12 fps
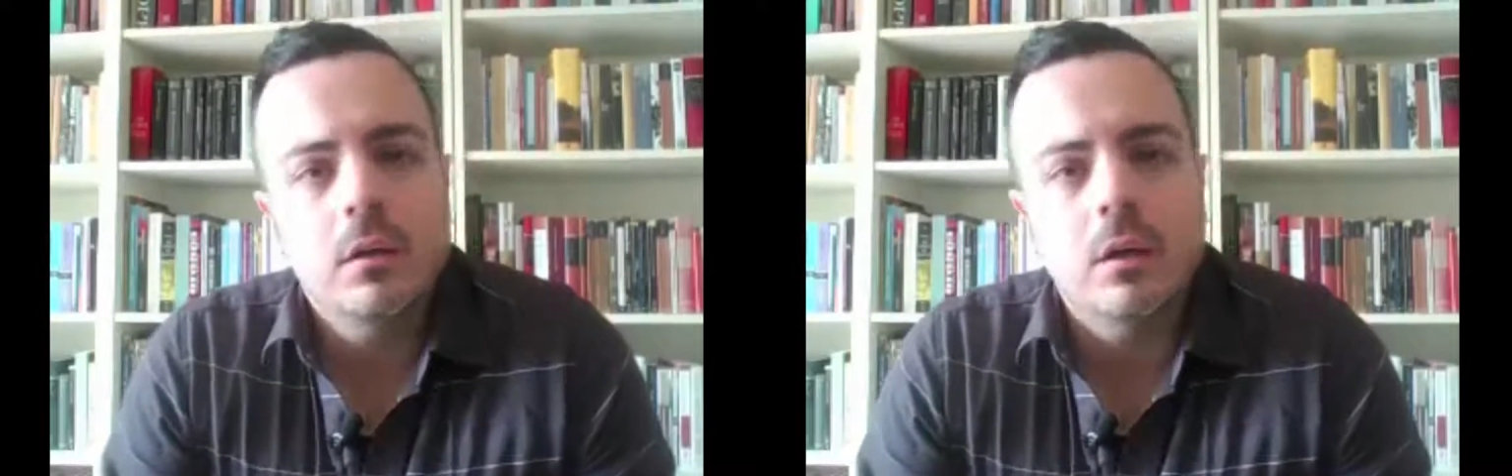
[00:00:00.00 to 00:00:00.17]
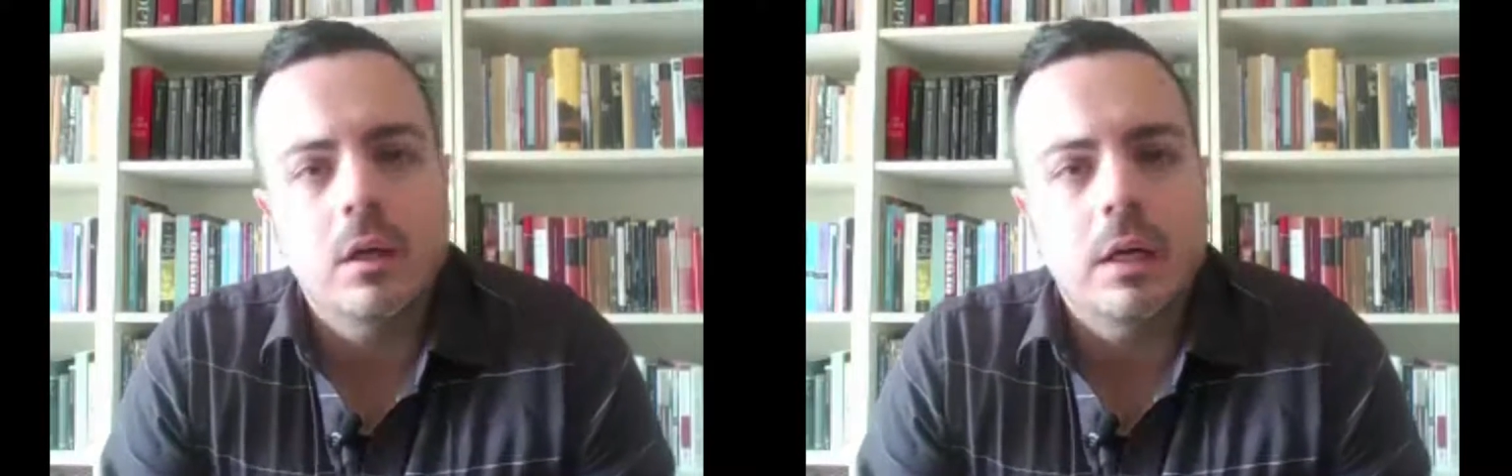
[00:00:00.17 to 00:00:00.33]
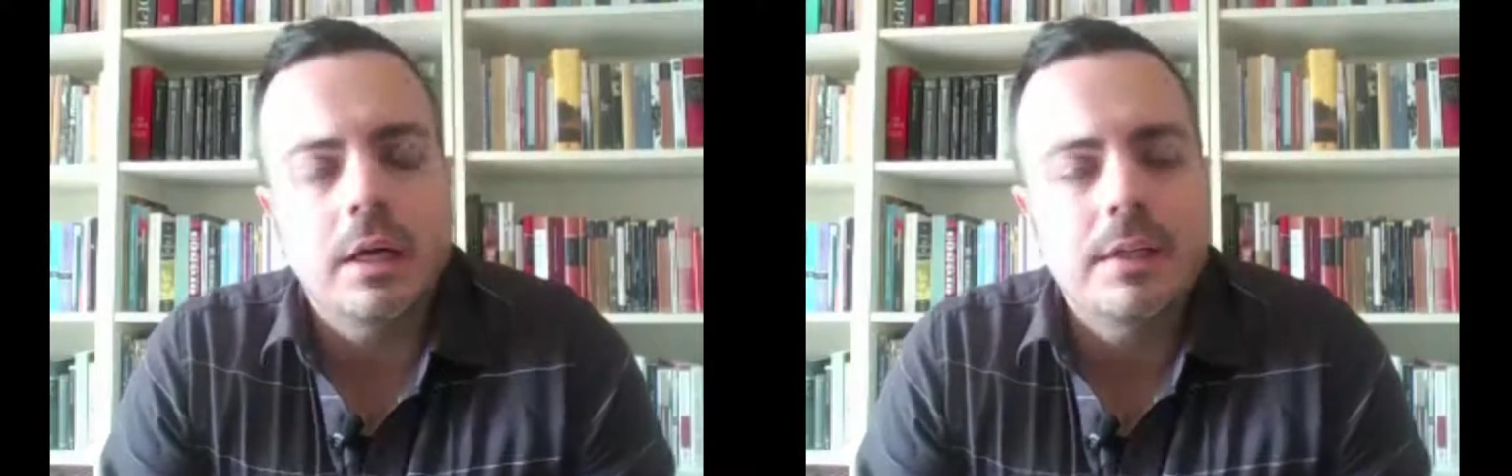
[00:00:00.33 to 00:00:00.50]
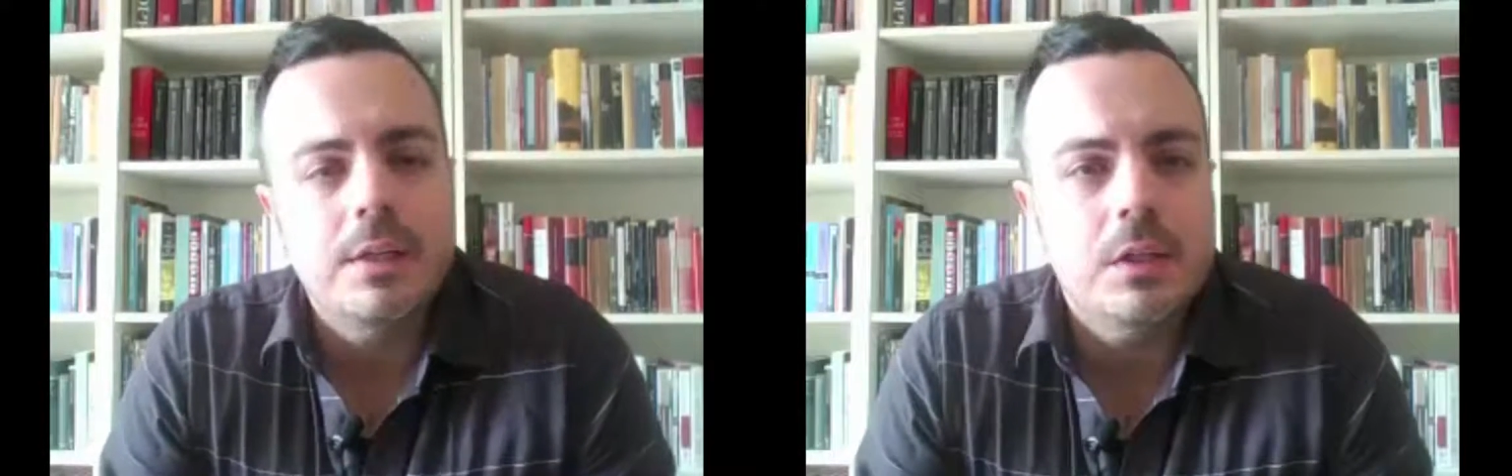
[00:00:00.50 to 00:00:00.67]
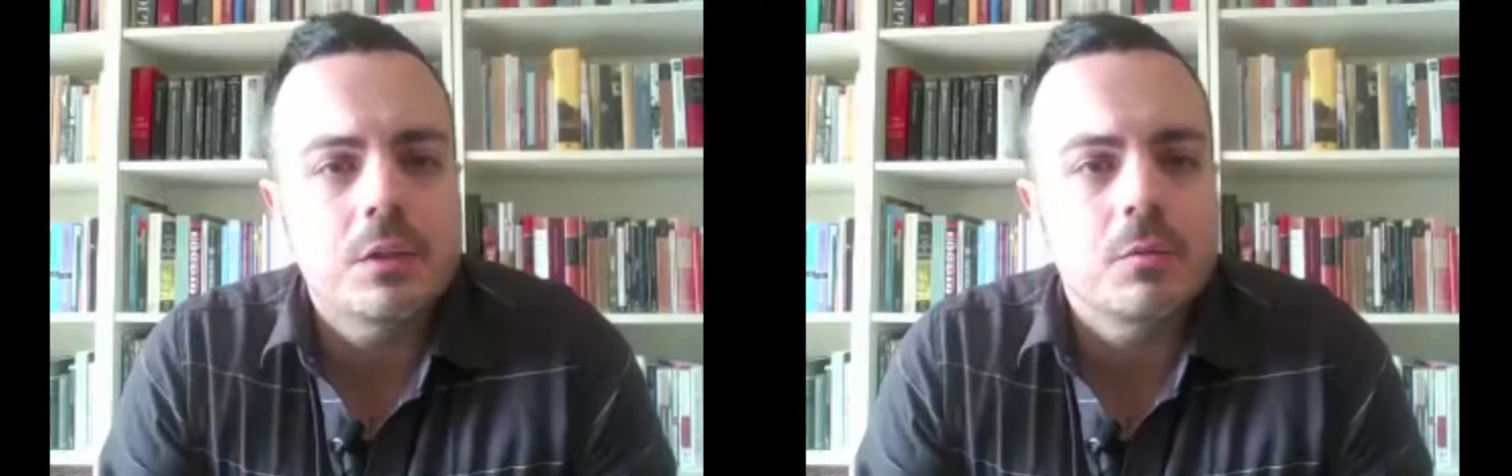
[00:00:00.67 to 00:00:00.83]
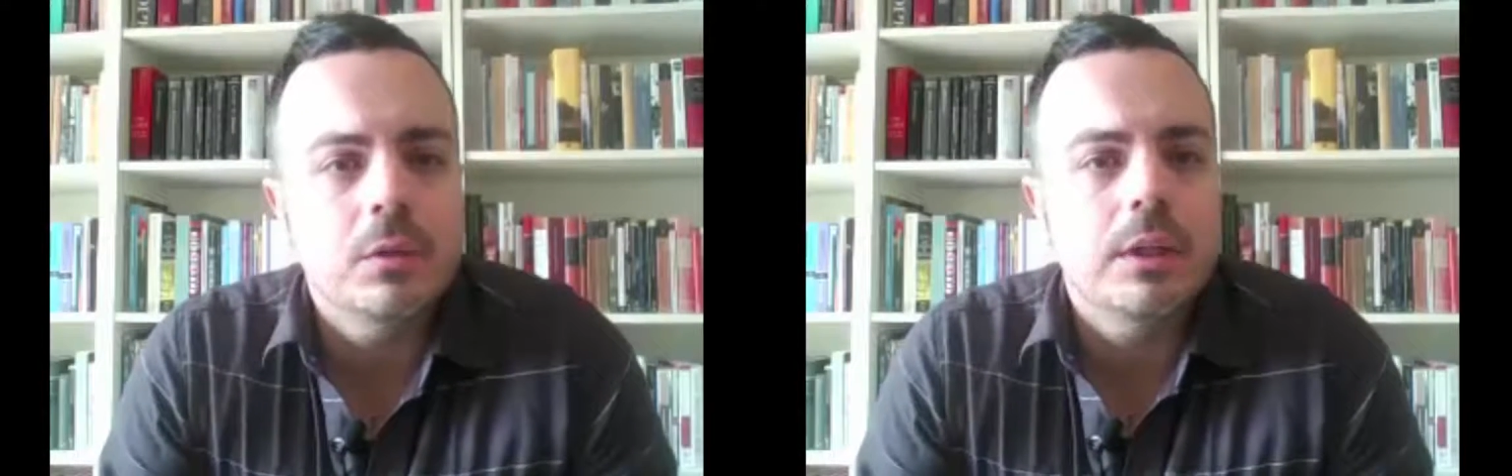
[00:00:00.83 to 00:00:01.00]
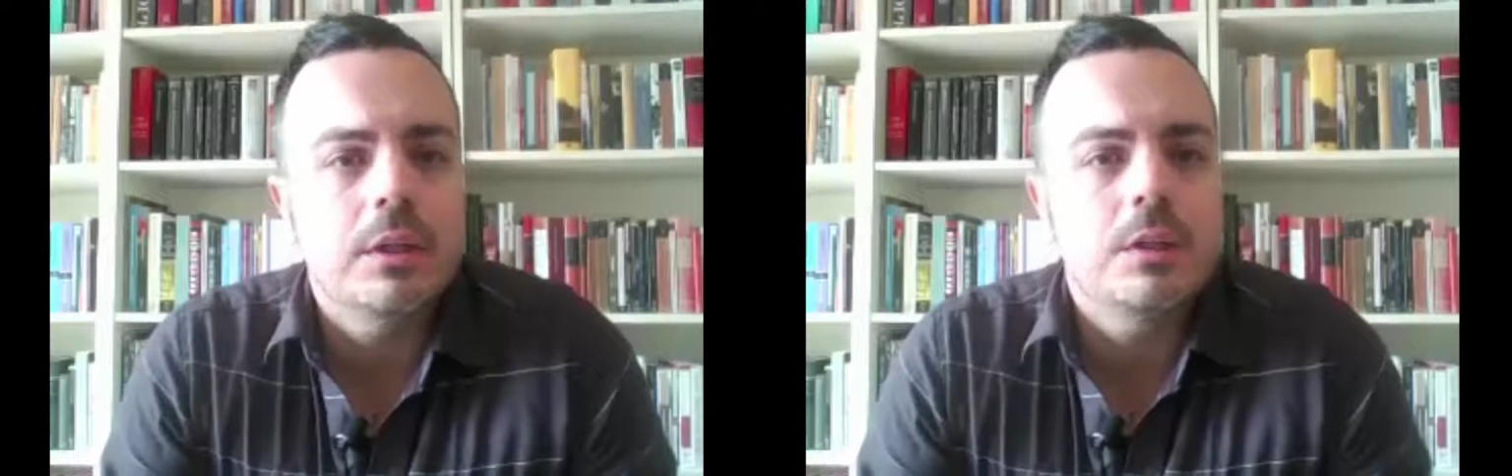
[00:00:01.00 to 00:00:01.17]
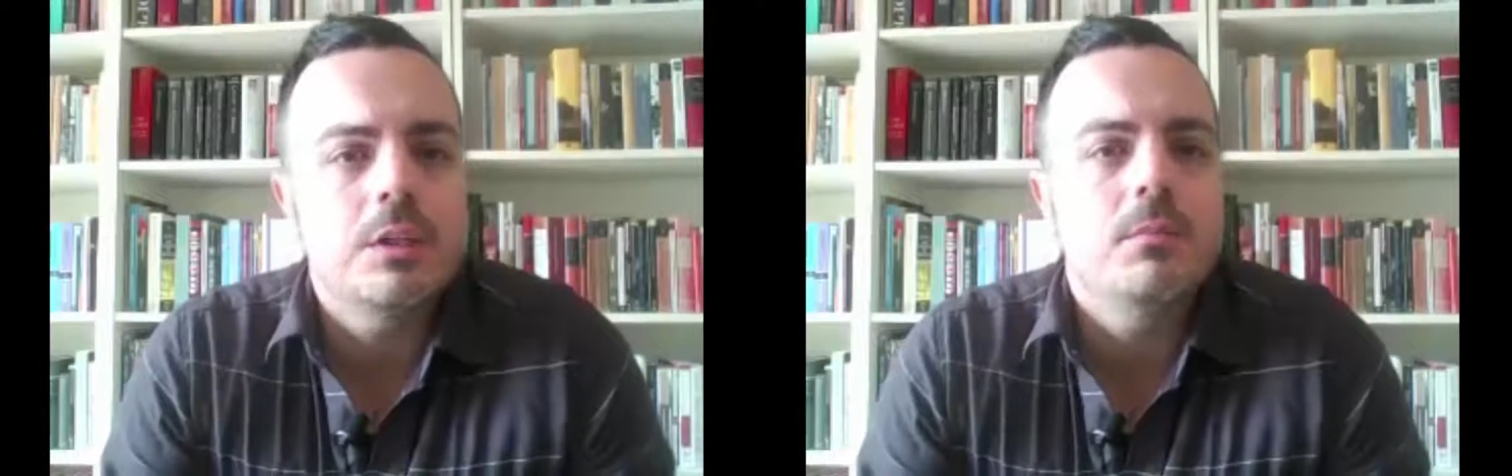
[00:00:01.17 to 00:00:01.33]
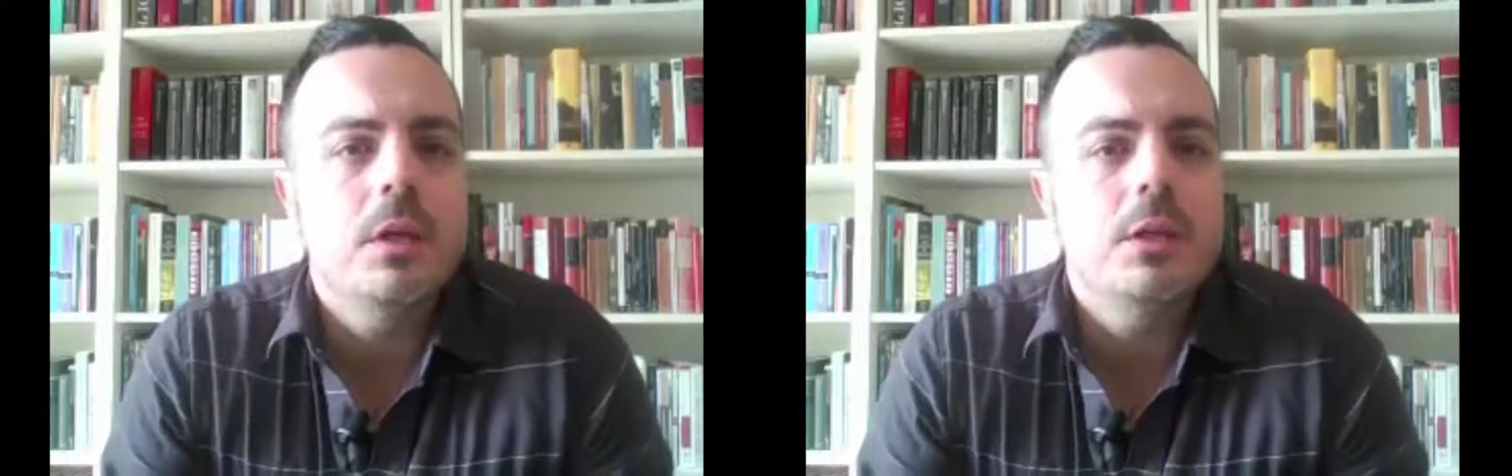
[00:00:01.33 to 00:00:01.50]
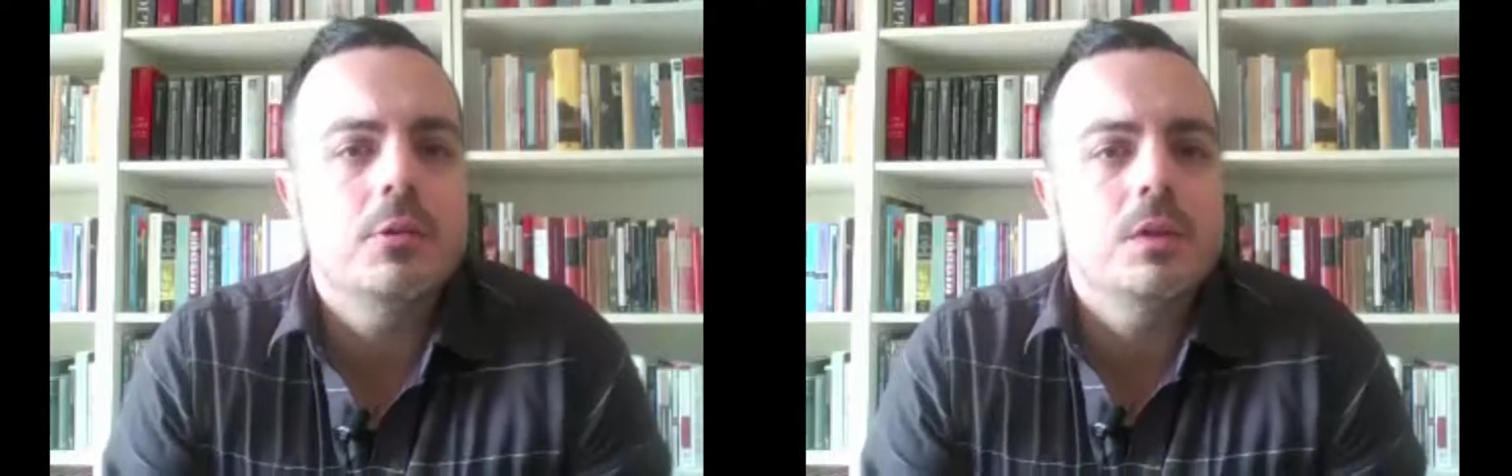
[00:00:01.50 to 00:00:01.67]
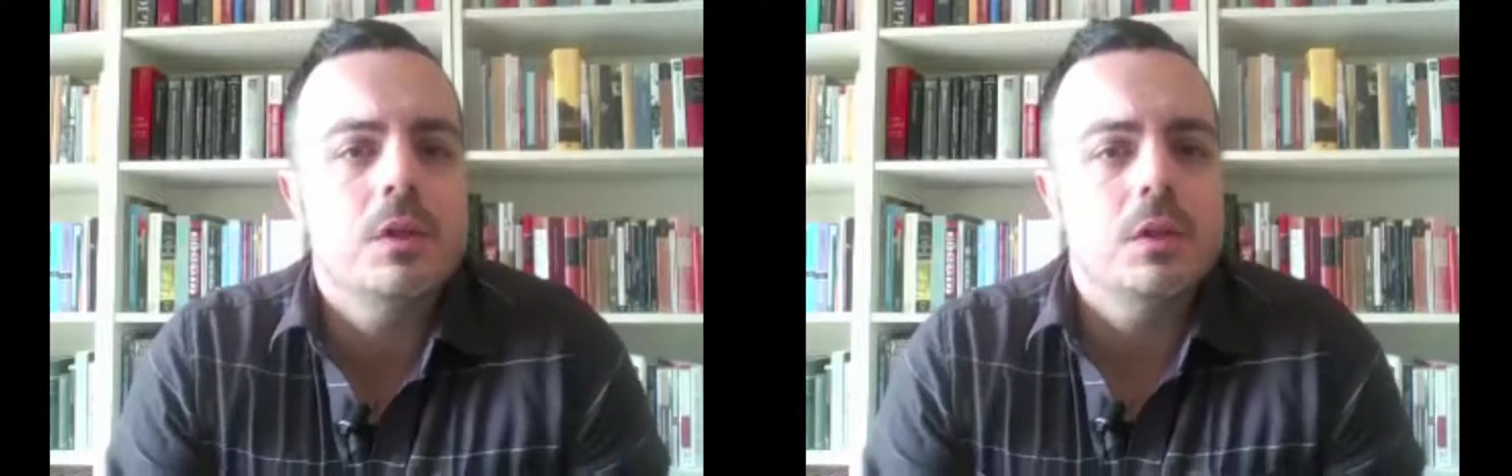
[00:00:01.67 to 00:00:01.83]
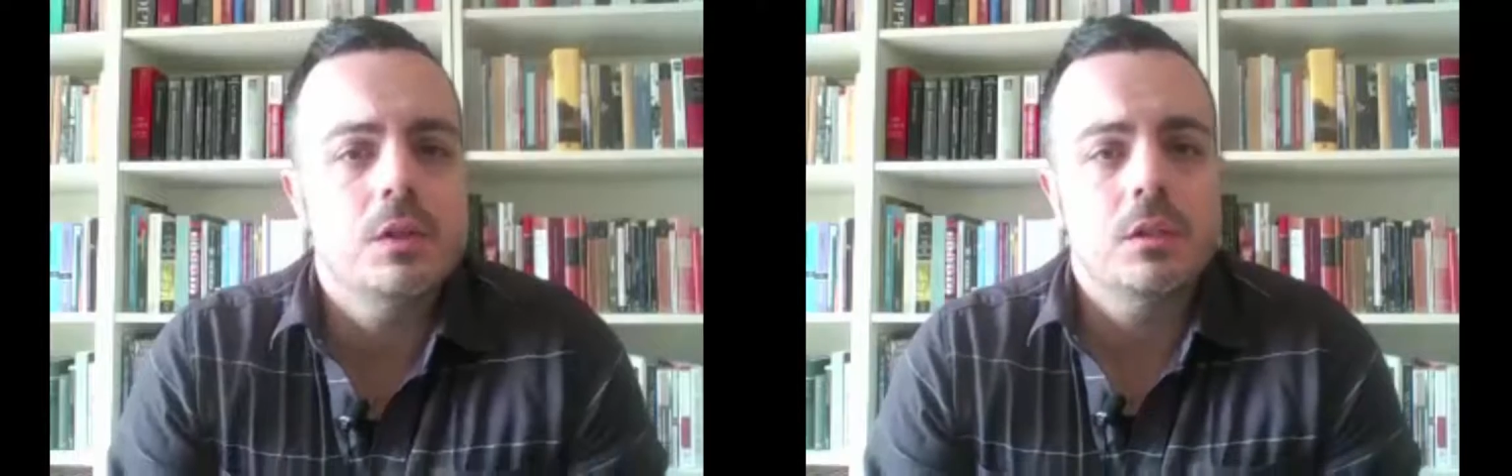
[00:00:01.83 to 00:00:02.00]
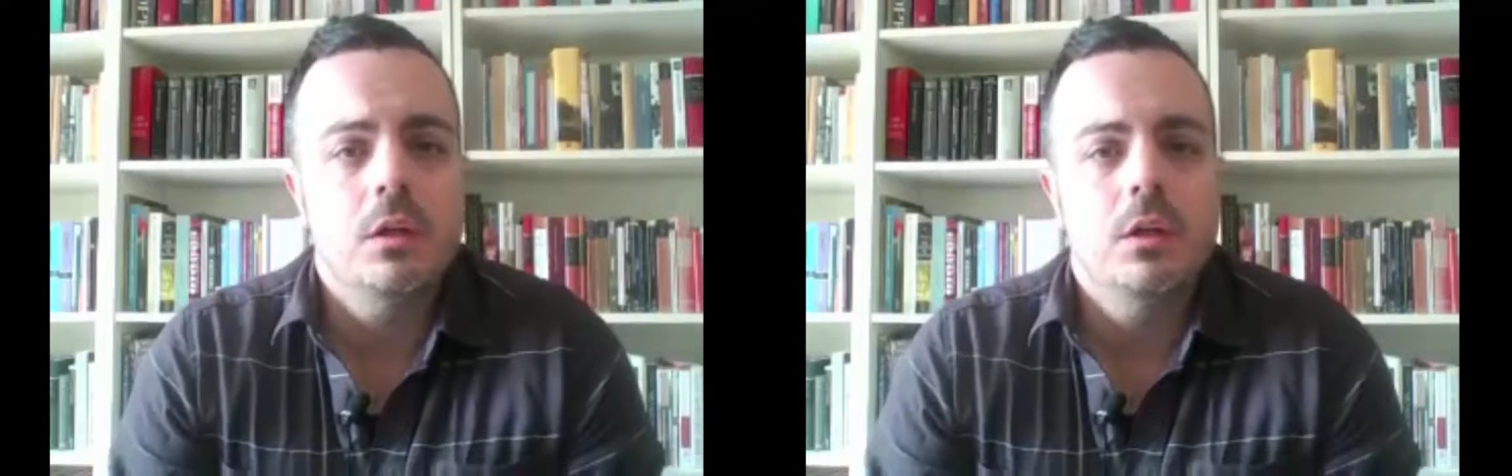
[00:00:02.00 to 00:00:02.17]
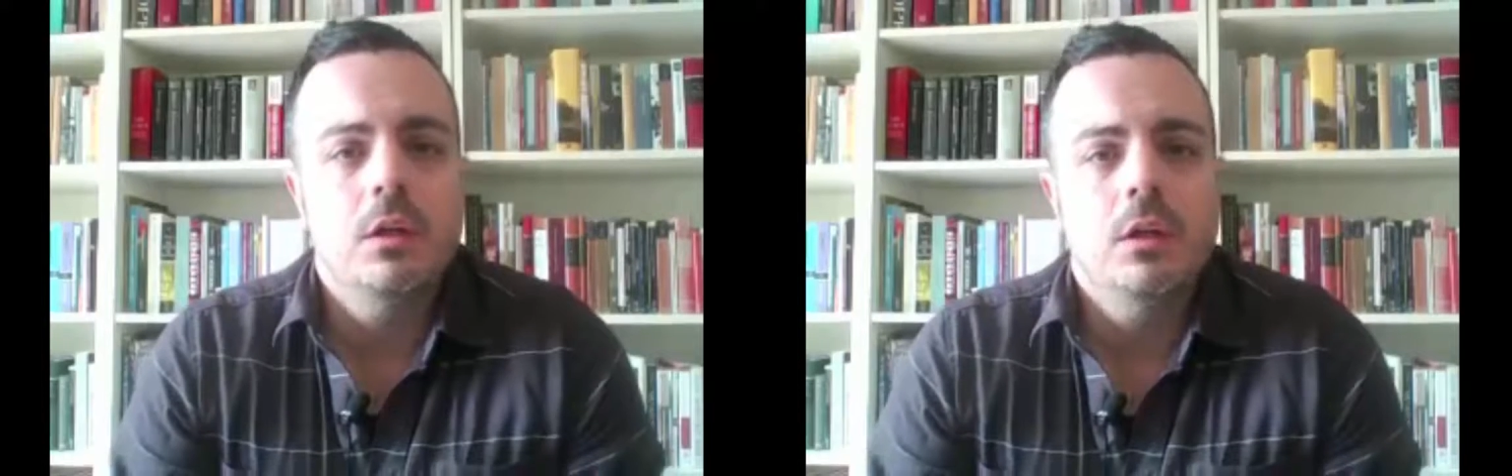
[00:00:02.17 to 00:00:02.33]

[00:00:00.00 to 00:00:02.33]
ideas related to matrices.